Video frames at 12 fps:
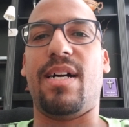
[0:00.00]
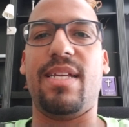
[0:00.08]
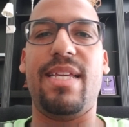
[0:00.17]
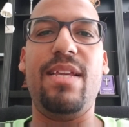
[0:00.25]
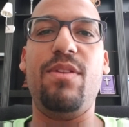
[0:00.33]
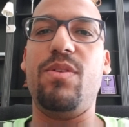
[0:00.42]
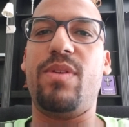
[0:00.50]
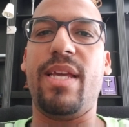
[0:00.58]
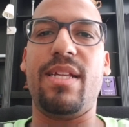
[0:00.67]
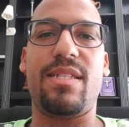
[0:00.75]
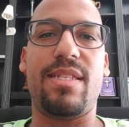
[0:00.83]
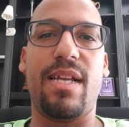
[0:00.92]
you
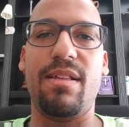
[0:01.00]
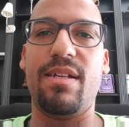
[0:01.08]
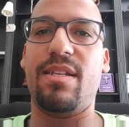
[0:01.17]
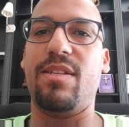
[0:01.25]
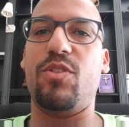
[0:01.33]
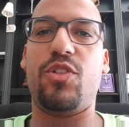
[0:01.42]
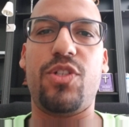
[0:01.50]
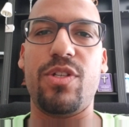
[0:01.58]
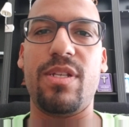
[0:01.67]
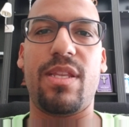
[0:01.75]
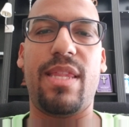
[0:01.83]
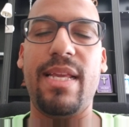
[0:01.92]
can't sell it. You
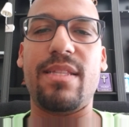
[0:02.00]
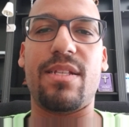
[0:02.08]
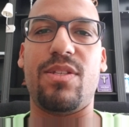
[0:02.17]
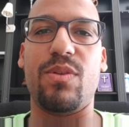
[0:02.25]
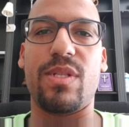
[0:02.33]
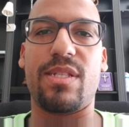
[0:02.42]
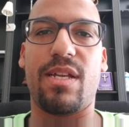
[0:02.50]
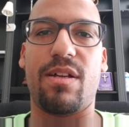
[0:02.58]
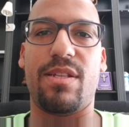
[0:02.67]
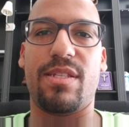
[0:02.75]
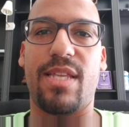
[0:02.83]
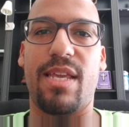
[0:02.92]
shouldn't think that you can sell it
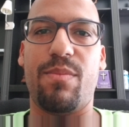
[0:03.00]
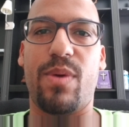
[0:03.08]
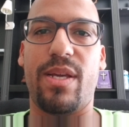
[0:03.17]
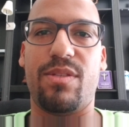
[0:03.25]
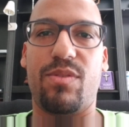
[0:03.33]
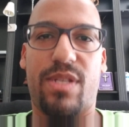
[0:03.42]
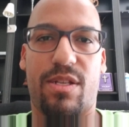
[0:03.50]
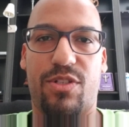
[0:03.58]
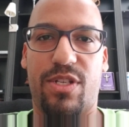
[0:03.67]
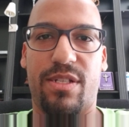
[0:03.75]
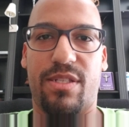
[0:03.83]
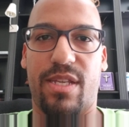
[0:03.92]
the same way as you sell a
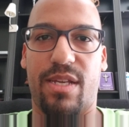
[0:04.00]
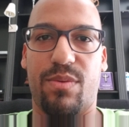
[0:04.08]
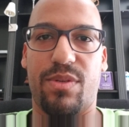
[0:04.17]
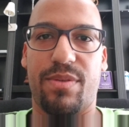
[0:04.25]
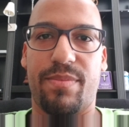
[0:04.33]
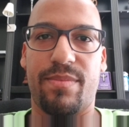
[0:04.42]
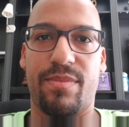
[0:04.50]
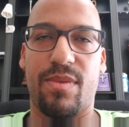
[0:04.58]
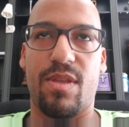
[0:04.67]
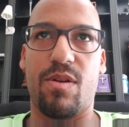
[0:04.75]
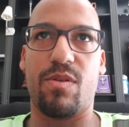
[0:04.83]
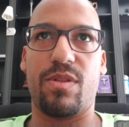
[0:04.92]
chicken sandwich.
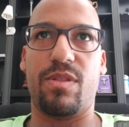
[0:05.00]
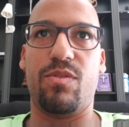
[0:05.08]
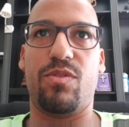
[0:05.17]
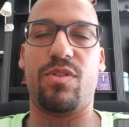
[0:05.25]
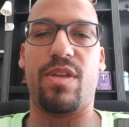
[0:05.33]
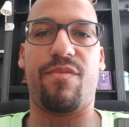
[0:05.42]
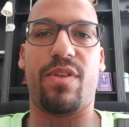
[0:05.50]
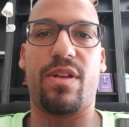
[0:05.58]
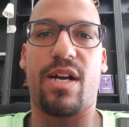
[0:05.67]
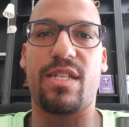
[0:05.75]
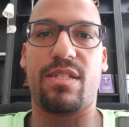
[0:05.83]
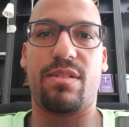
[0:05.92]
Or if it
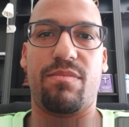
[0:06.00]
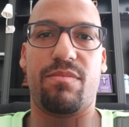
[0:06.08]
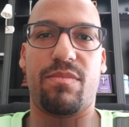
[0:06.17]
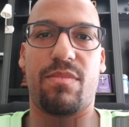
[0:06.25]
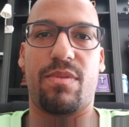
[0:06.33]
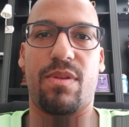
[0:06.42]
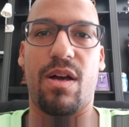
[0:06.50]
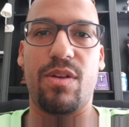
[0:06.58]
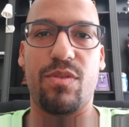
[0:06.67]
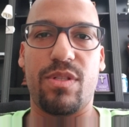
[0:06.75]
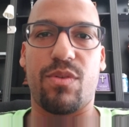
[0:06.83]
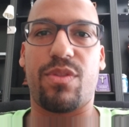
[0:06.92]
costs
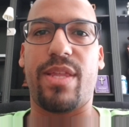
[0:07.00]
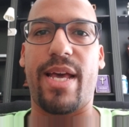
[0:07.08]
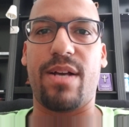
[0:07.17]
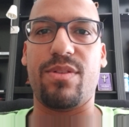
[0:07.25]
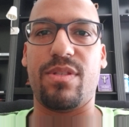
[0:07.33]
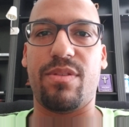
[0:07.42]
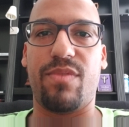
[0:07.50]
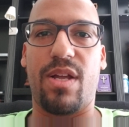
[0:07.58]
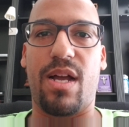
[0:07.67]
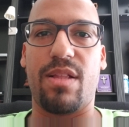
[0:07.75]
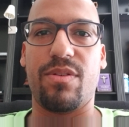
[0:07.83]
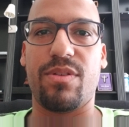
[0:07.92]
hundreds or thousands of
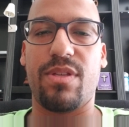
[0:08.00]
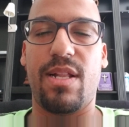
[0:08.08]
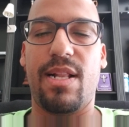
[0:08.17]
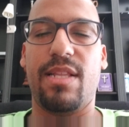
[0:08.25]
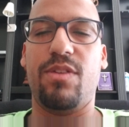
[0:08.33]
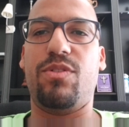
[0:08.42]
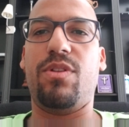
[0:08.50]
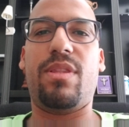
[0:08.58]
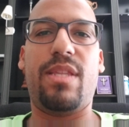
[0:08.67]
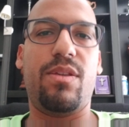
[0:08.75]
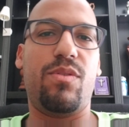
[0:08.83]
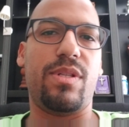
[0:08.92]
dollars, you shouldn't
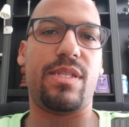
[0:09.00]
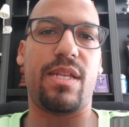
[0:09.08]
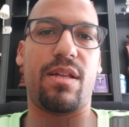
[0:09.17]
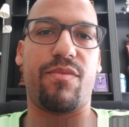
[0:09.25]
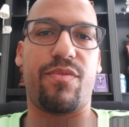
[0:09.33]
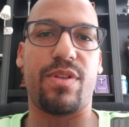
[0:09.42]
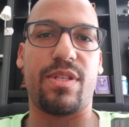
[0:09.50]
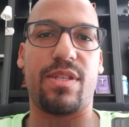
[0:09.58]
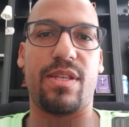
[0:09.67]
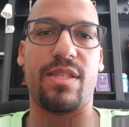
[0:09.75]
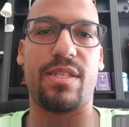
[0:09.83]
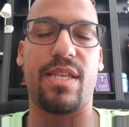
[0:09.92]
think you can sell it
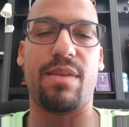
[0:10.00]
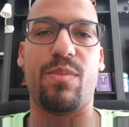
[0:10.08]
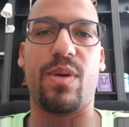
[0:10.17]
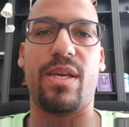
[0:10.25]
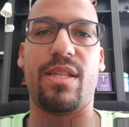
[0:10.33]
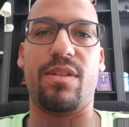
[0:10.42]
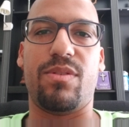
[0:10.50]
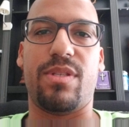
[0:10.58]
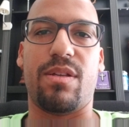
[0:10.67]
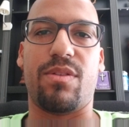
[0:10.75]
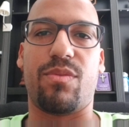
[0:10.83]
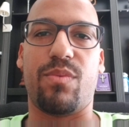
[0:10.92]
in the same way that you
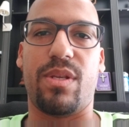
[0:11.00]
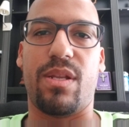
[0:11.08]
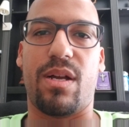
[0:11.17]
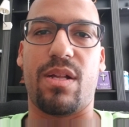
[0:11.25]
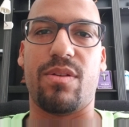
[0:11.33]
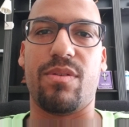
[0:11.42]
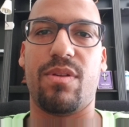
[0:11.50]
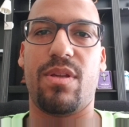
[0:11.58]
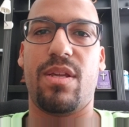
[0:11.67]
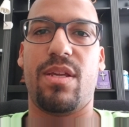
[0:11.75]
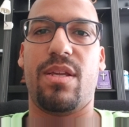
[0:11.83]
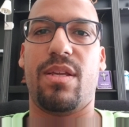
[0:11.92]
sell a $3
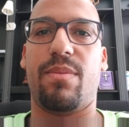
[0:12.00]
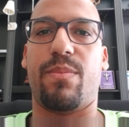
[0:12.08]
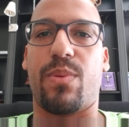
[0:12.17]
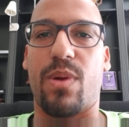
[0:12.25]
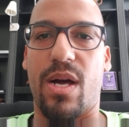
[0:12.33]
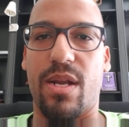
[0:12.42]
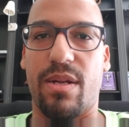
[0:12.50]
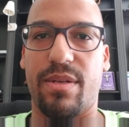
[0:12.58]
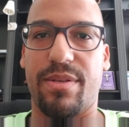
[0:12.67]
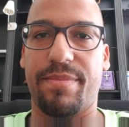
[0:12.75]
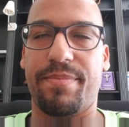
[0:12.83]
product.